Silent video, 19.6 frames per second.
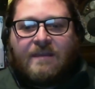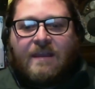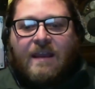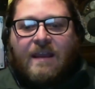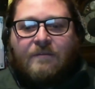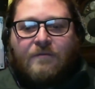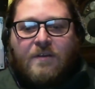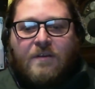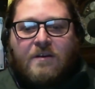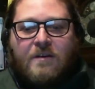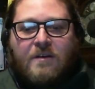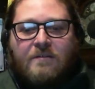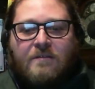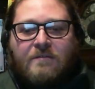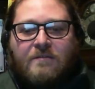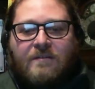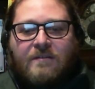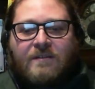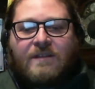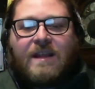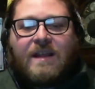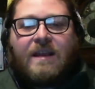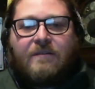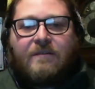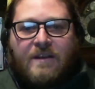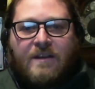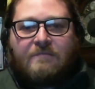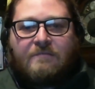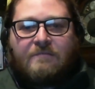If you
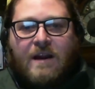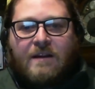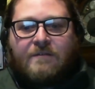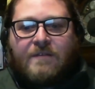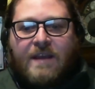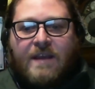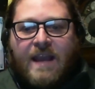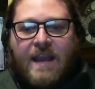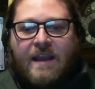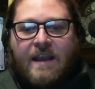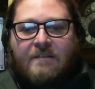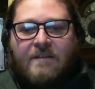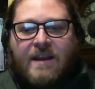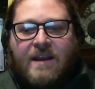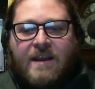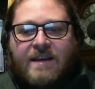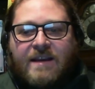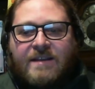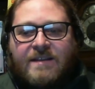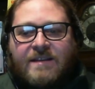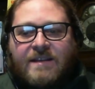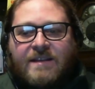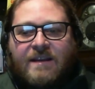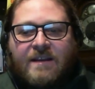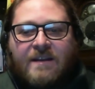live in one of the areas